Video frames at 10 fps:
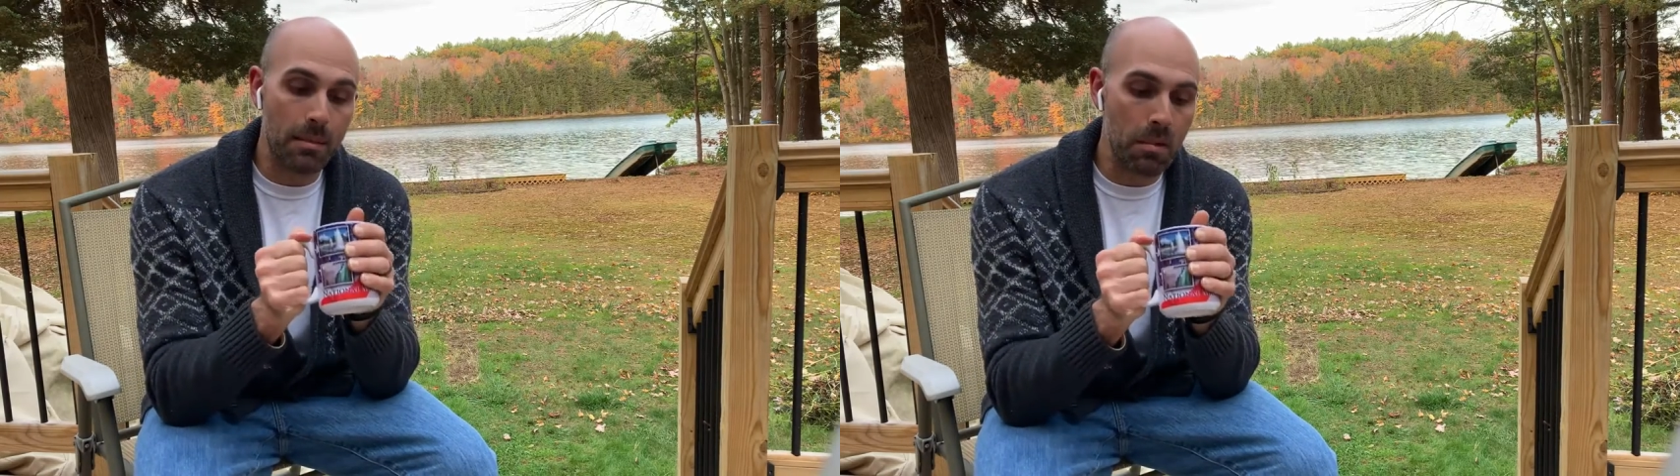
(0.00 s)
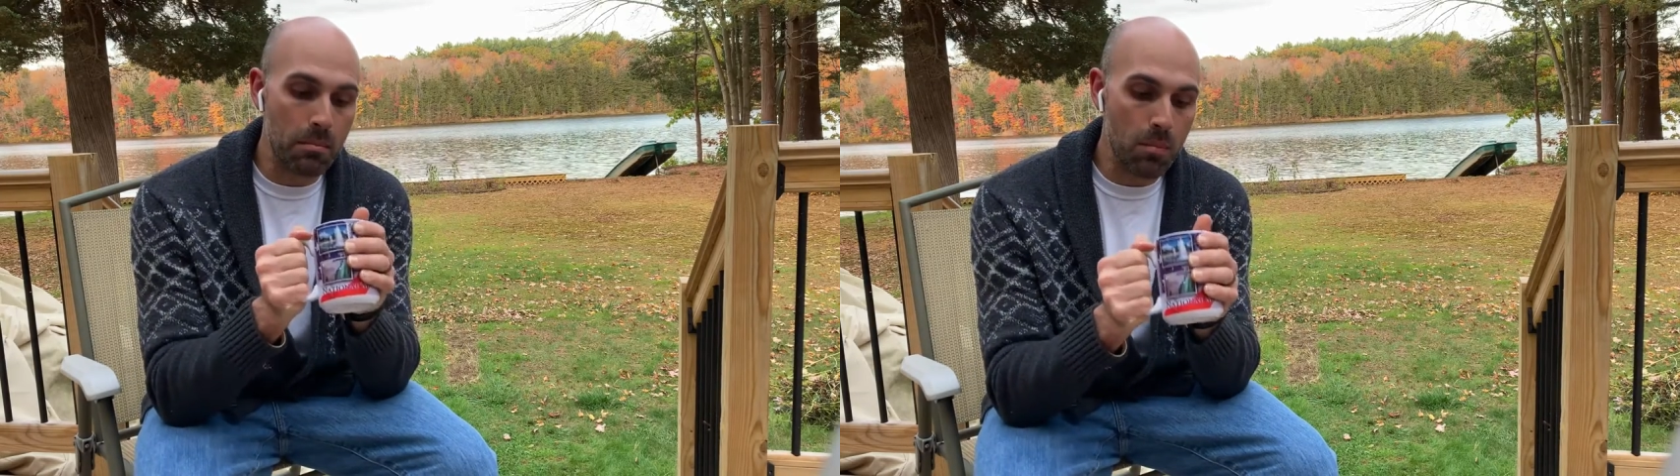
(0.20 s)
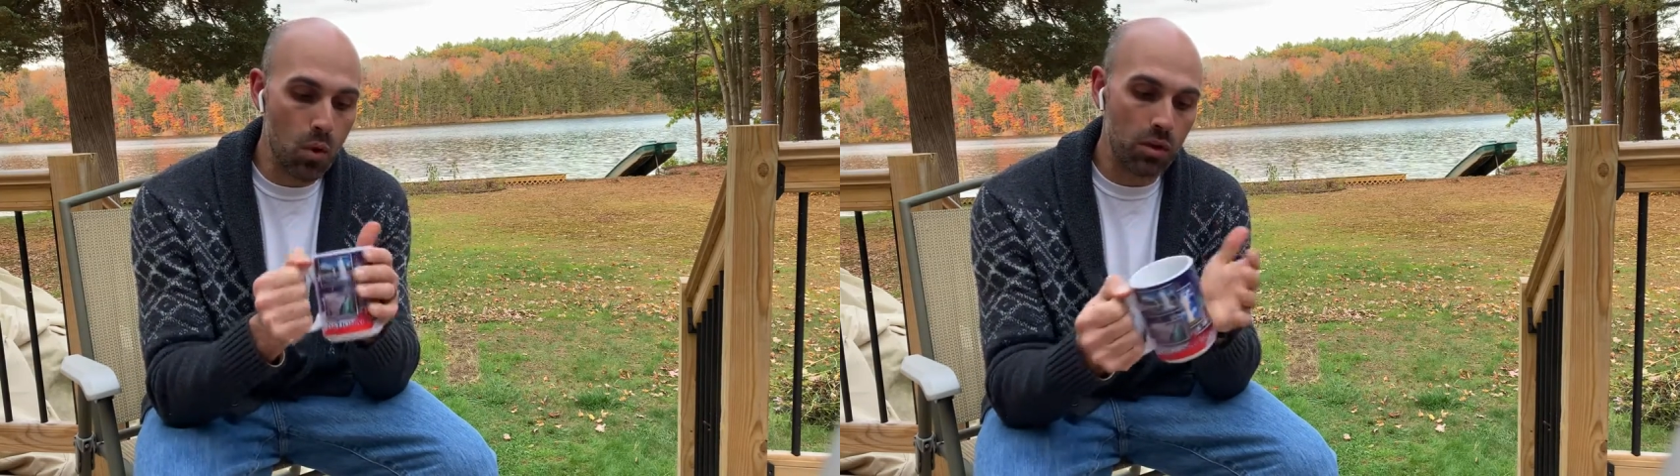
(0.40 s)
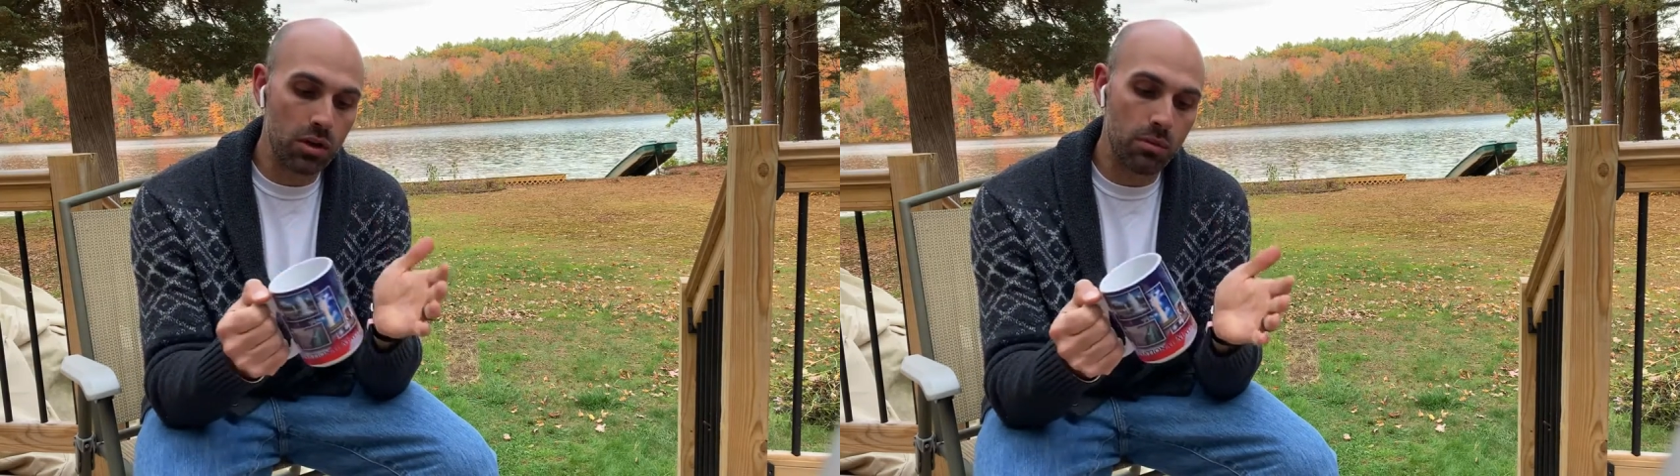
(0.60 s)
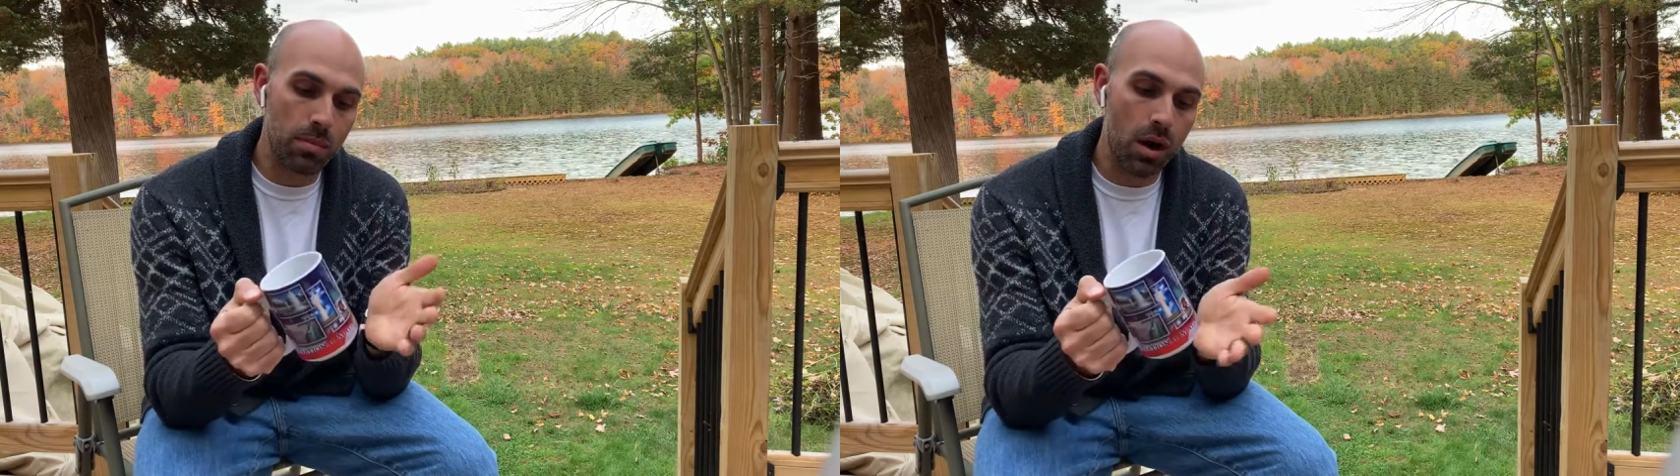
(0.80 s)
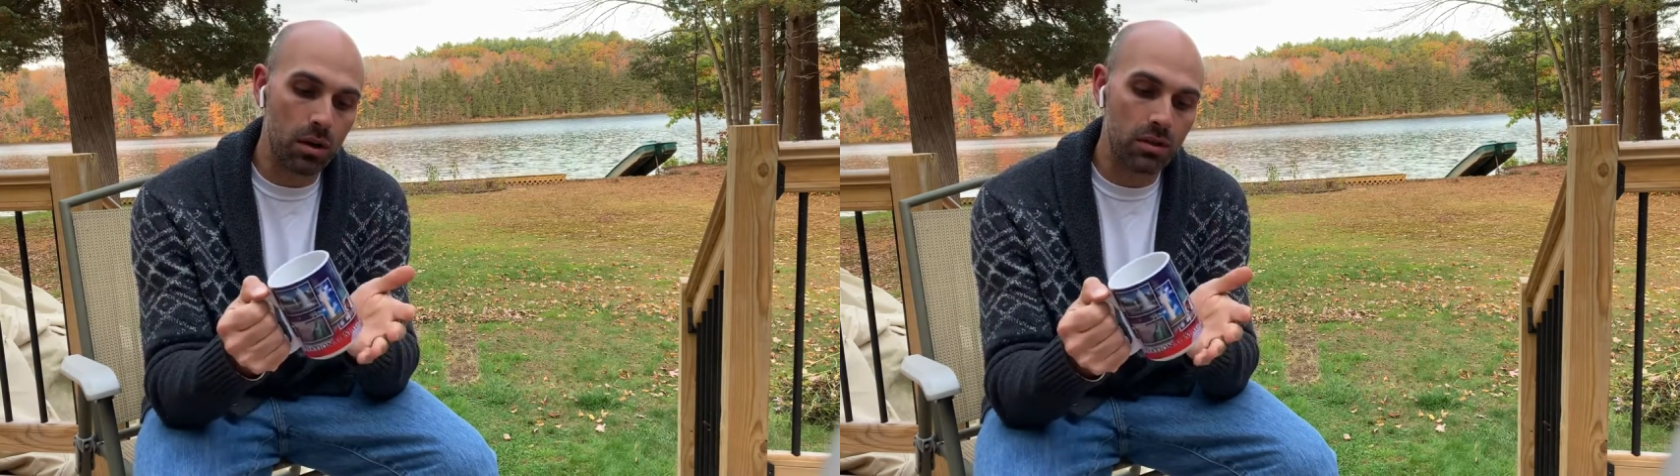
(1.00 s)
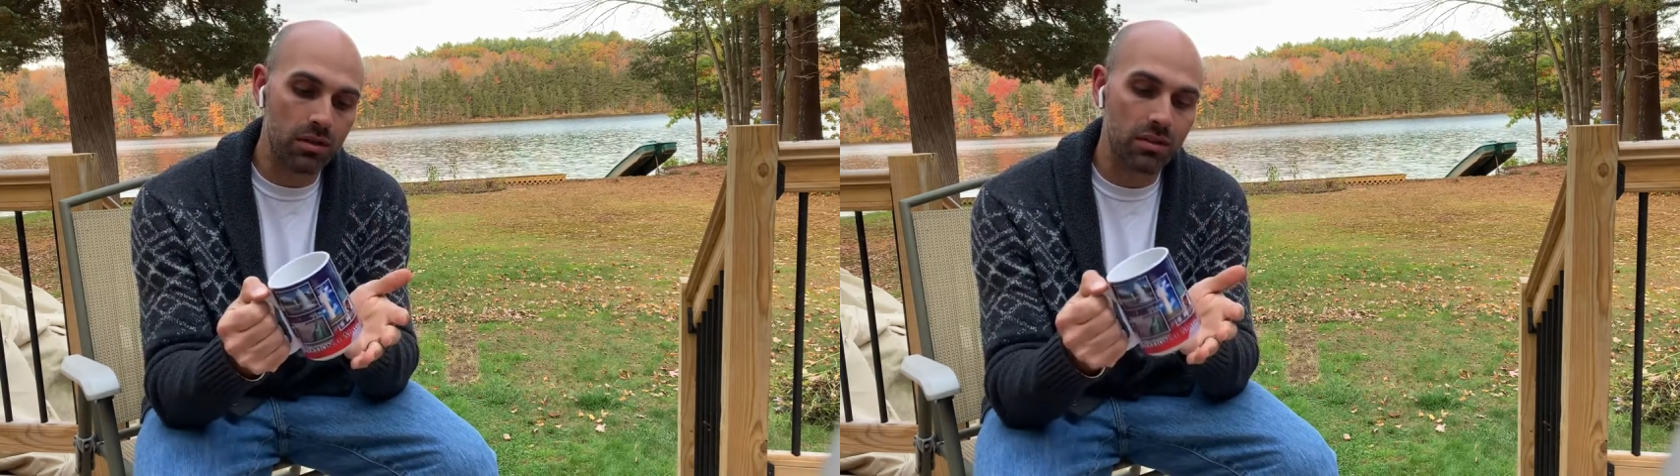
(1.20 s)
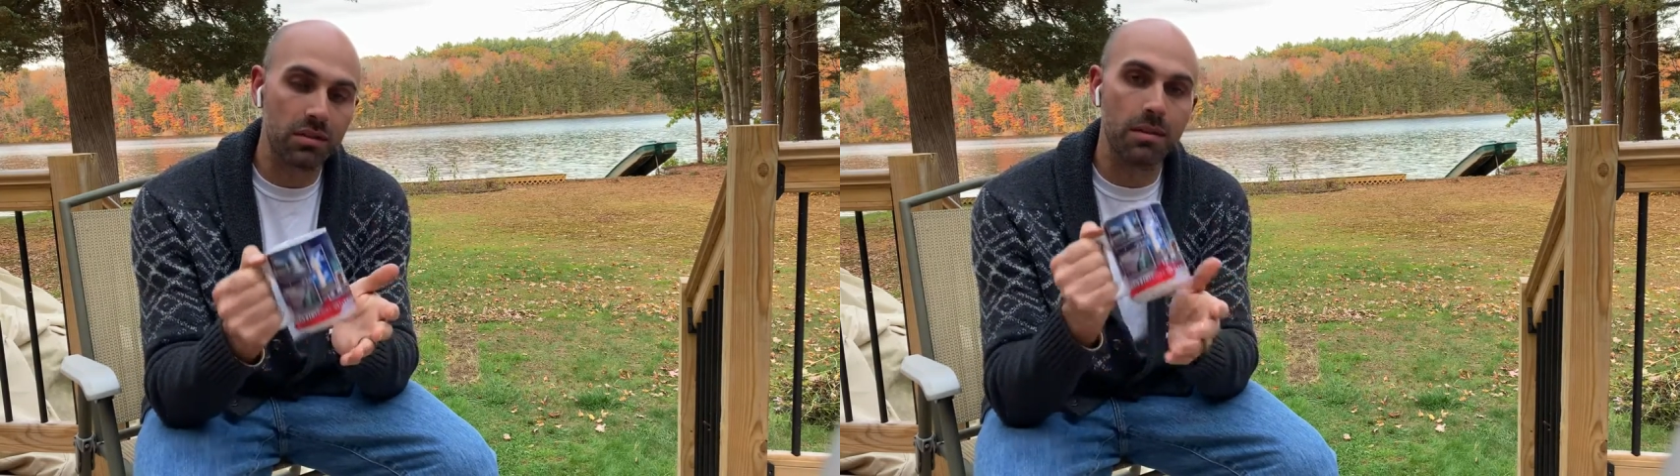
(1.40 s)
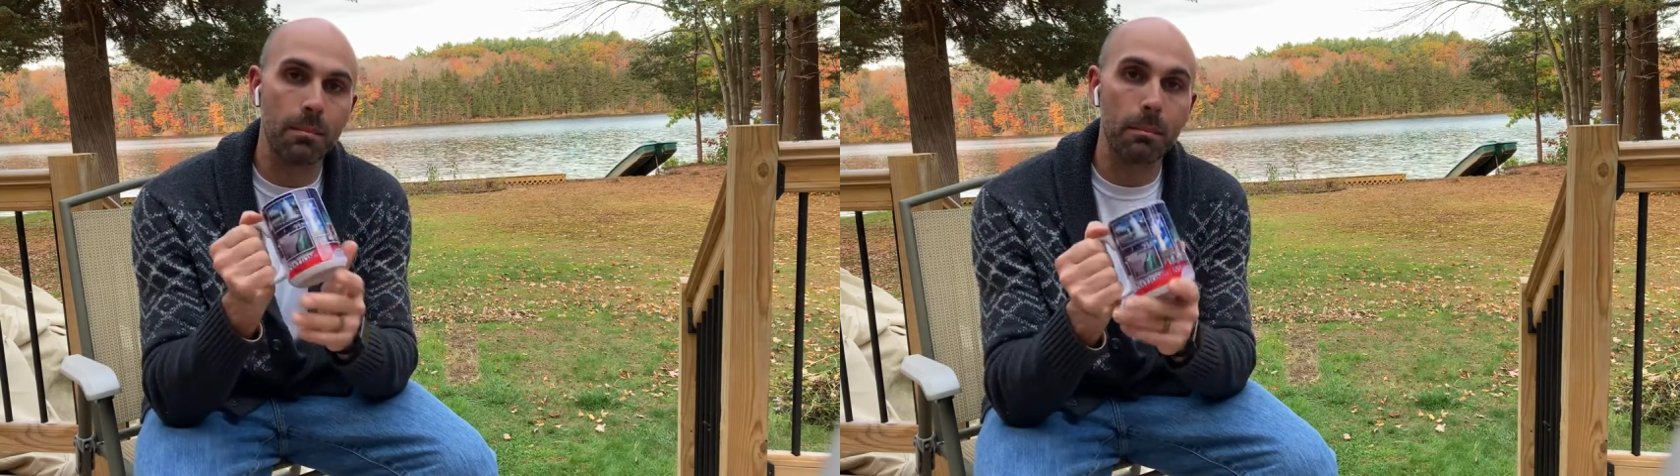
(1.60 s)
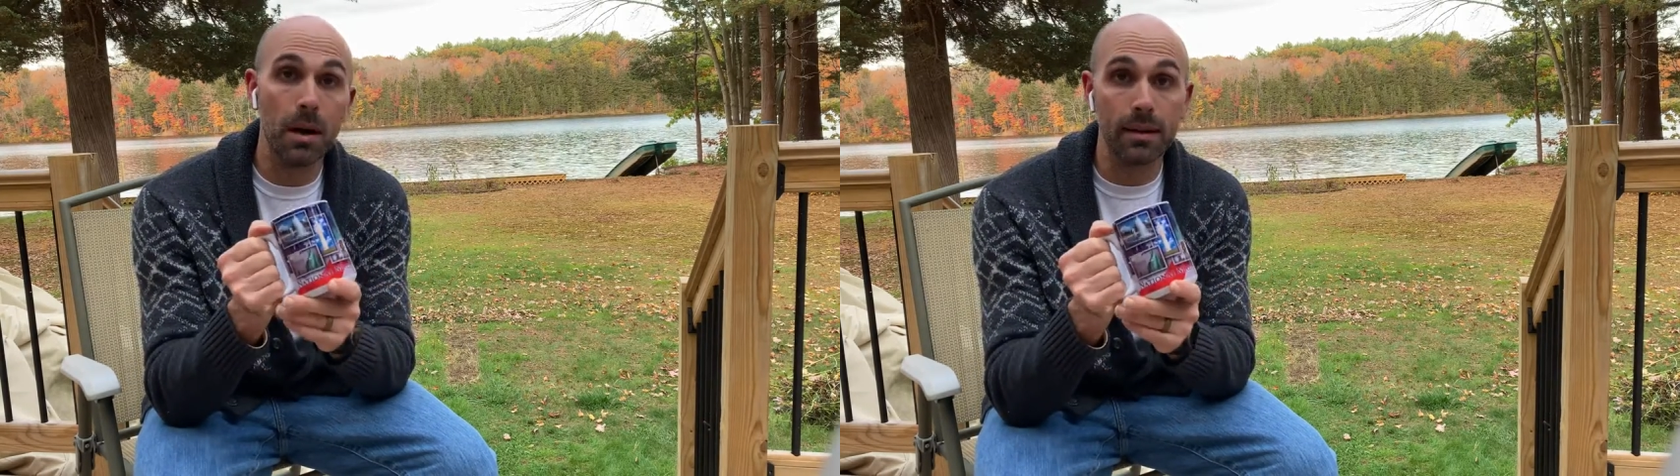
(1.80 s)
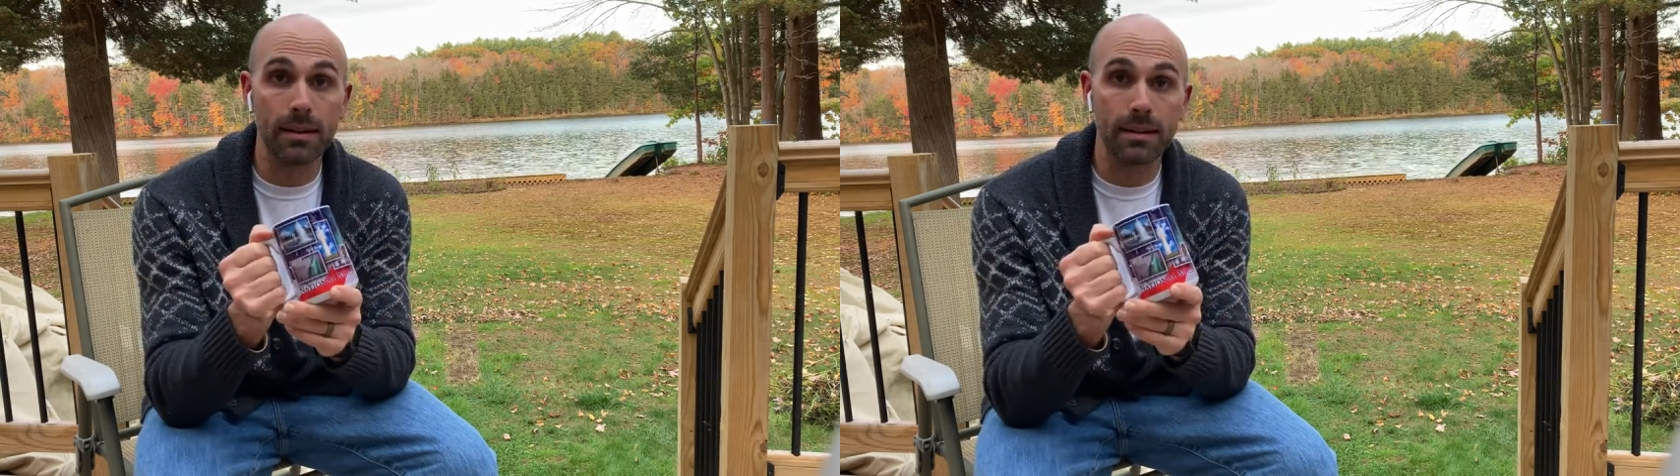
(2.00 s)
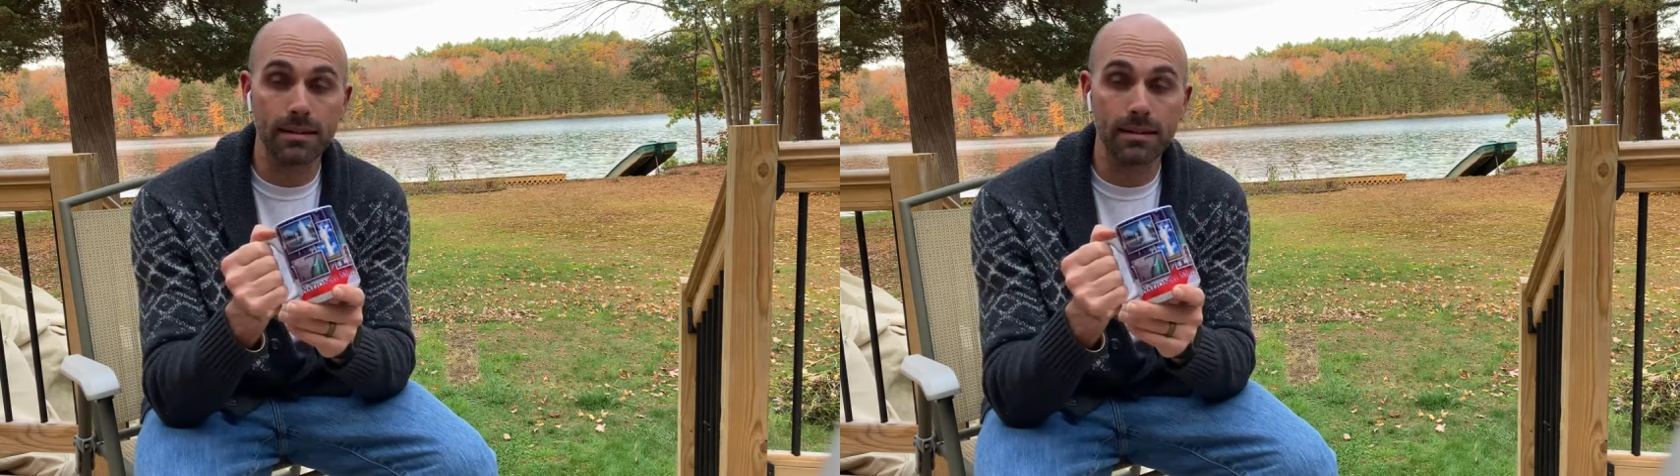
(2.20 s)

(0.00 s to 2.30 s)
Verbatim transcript: Memorial Parks mug.